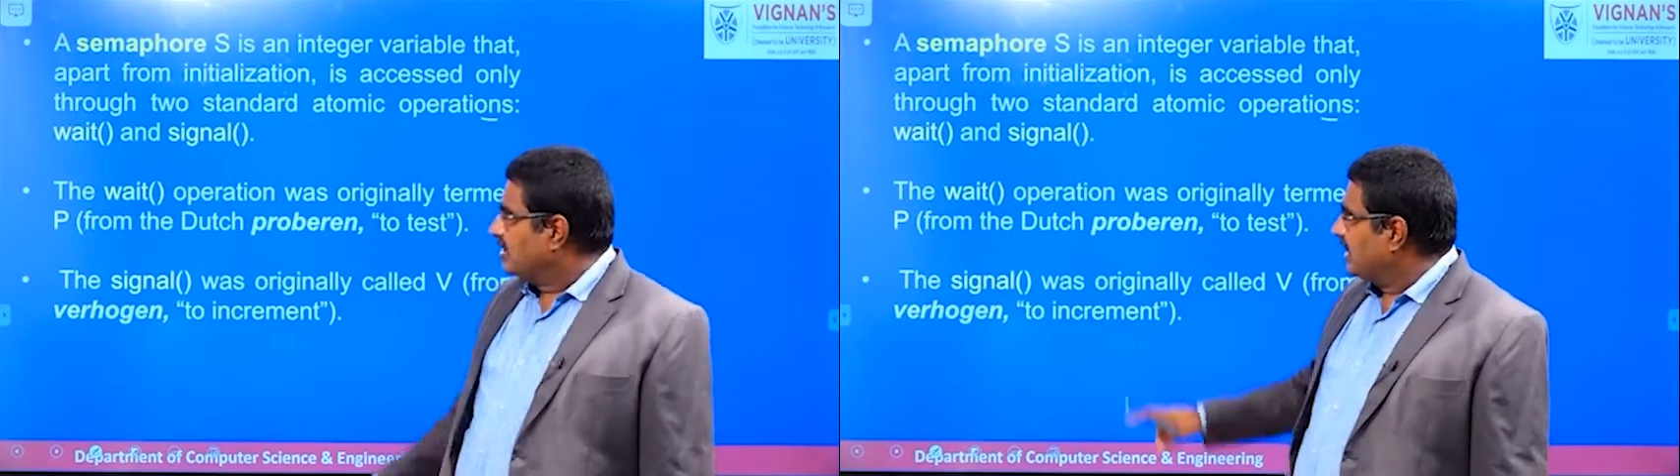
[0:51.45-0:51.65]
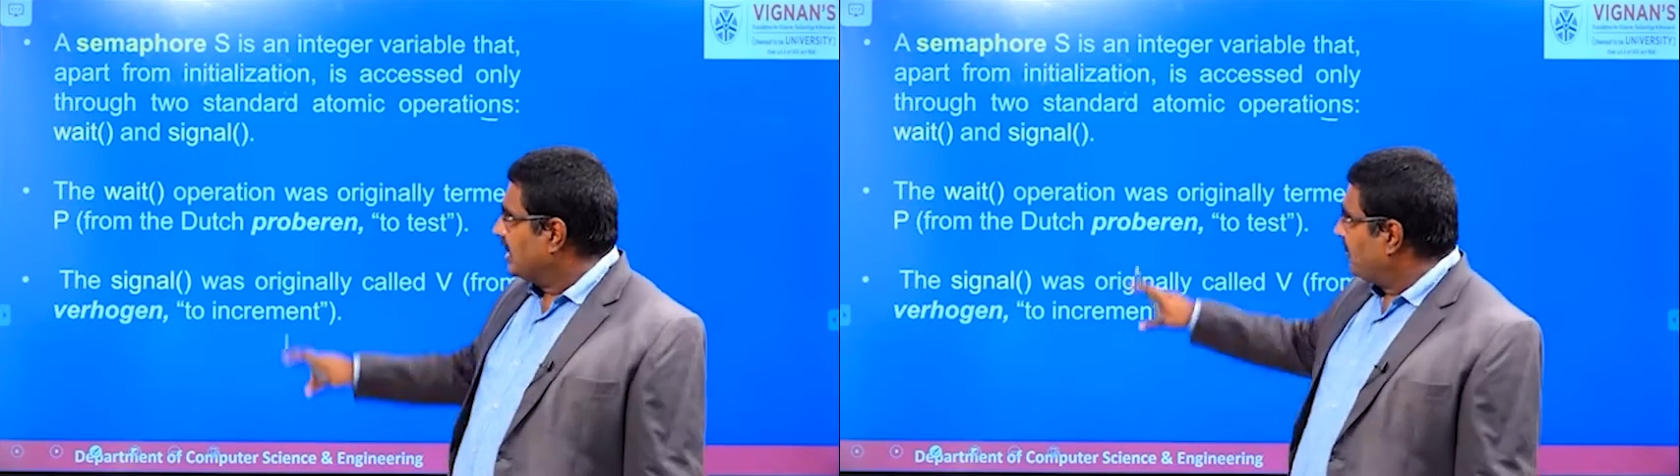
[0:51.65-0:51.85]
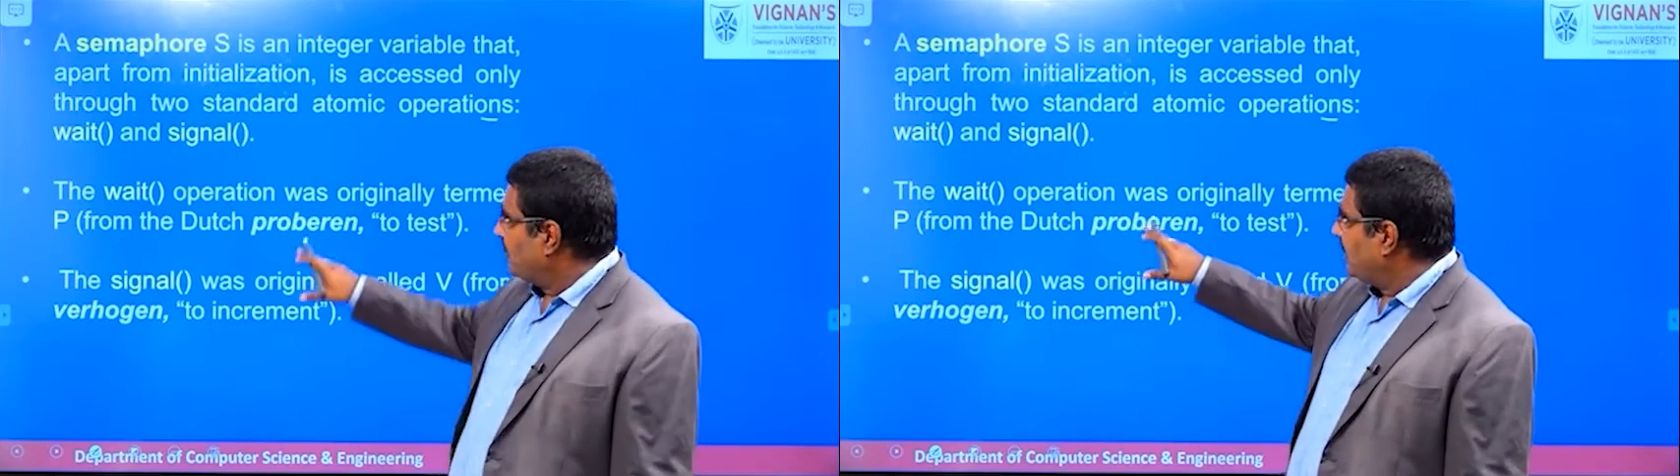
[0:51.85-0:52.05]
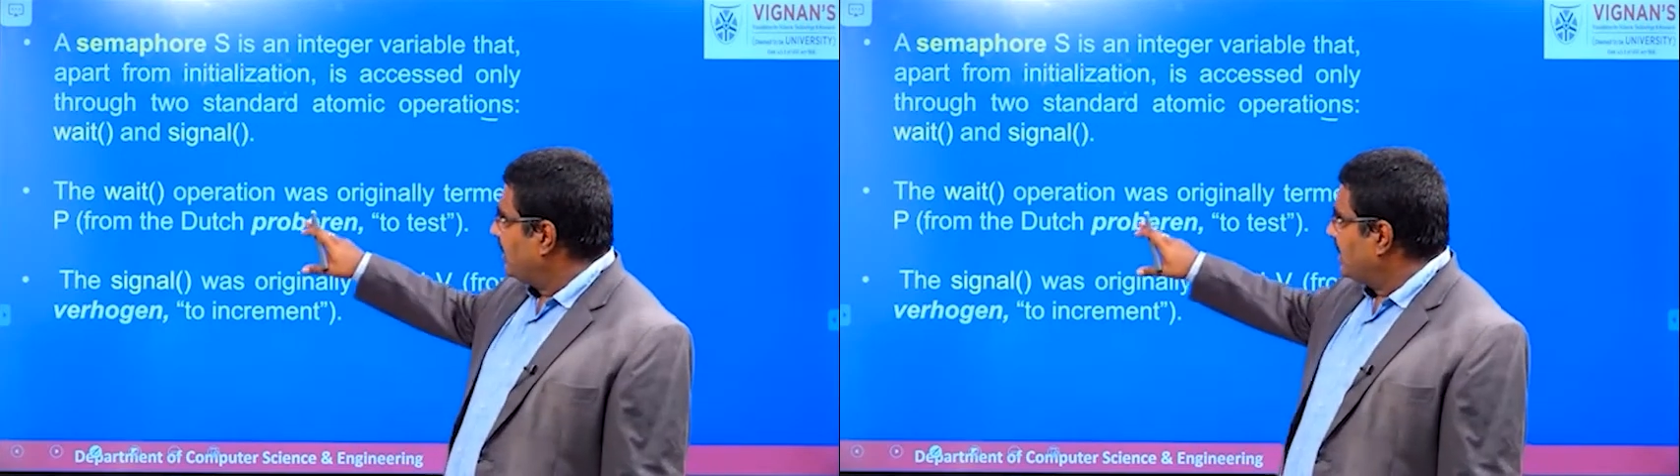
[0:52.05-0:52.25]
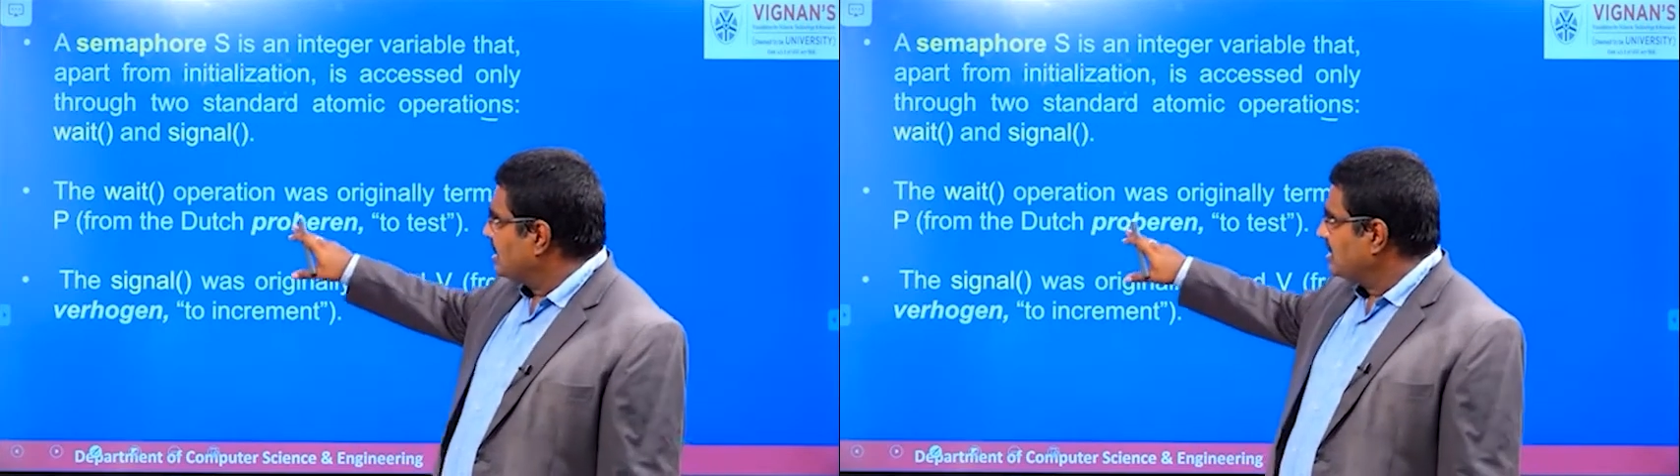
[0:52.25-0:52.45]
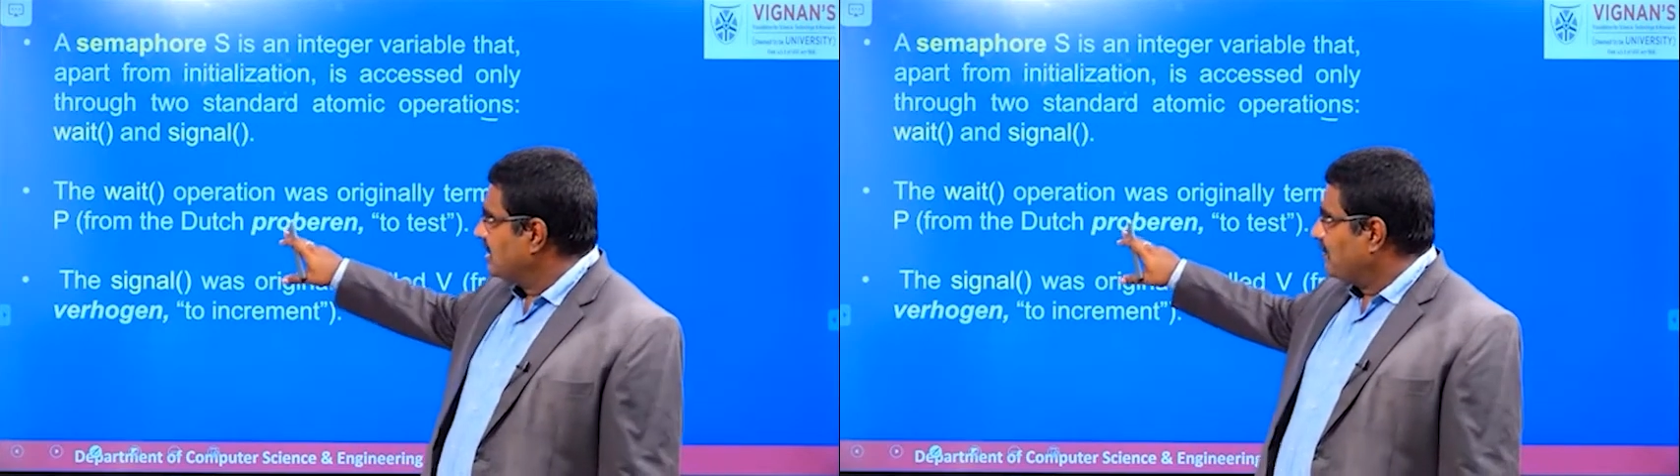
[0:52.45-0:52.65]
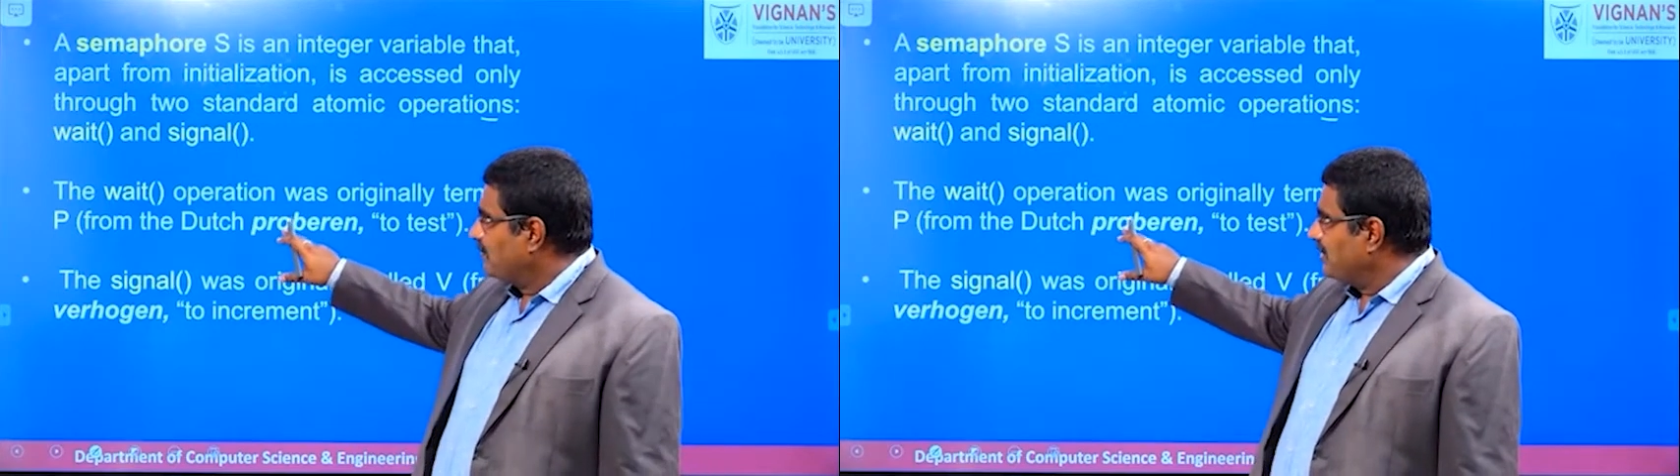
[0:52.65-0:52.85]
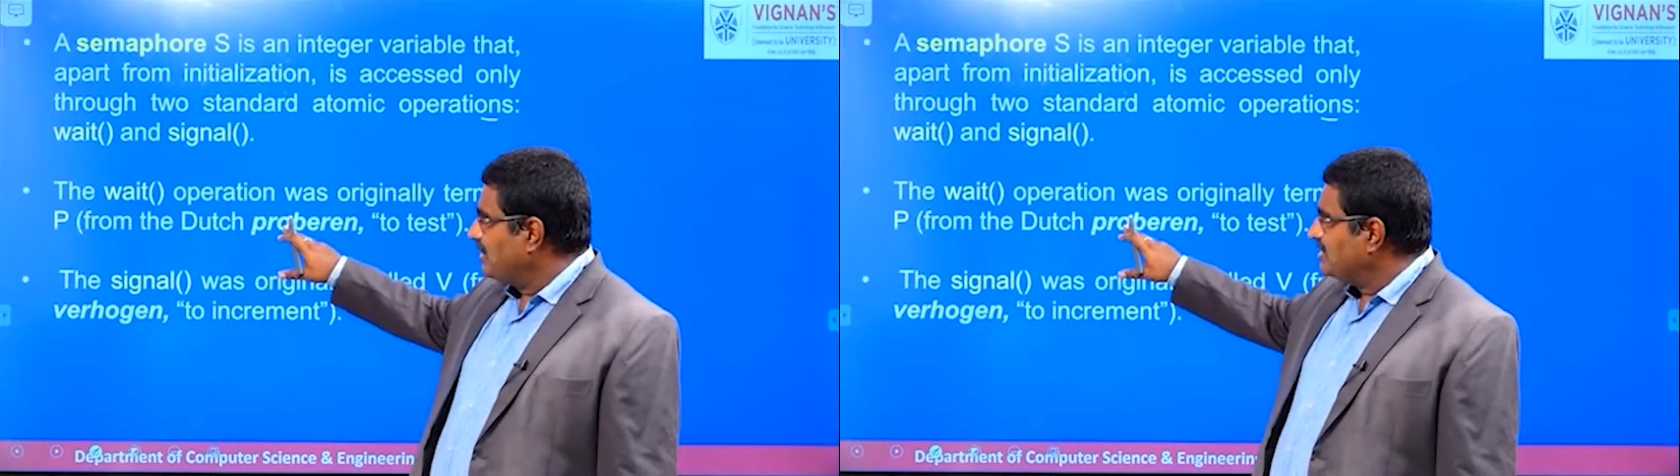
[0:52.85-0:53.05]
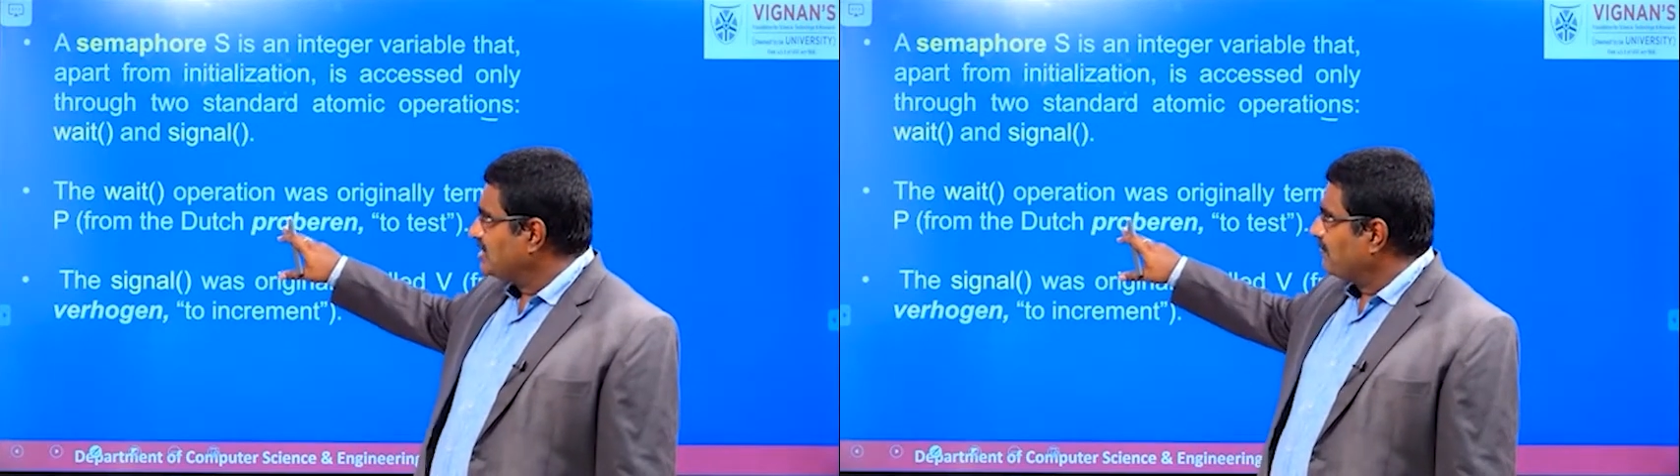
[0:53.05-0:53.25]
they referred as P is